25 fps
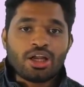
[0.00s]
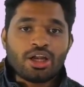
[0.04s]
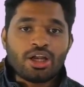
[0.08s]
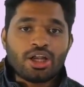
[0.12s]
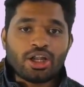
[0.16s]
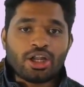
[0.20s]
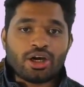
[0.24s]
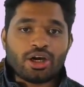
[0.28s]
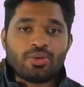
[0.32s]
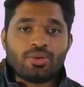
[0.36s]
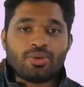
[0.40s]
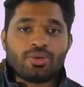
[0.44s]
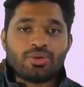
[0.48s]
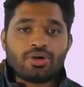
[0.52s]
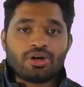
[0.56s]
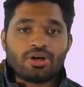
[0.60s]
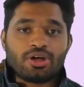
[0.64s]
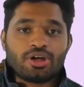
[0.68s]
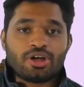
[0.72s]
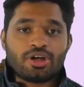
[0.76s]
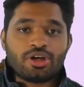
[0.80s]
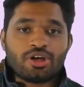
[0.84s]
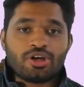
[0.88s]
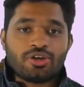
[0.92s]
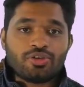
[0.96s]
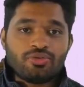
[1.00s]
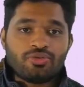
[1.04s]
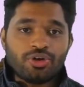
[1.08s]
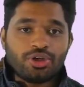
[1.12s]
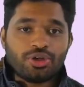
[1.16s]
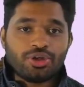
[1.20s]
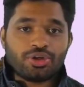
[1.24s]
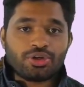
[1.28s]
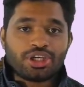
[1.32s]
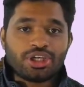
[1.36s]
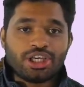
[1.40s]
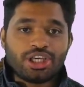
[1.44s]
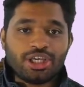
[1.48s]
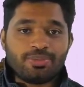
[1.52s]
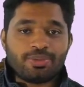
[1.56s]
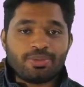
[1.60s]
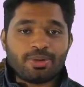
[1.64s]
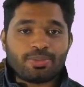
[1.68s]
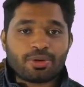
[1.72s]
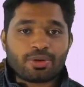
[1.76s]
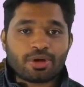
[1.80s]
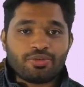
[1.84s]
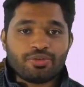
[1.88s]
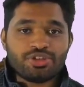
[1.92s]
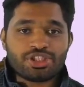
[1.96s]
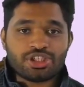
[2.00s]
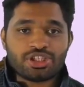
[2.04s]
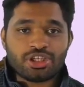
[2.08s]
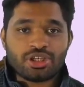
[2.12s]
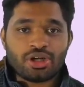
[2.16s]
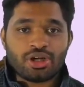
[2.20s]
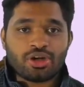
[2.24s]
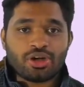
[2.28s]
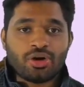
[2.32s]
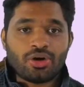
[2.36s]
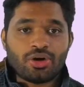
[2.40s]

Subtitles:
Now, for you to keep a provision on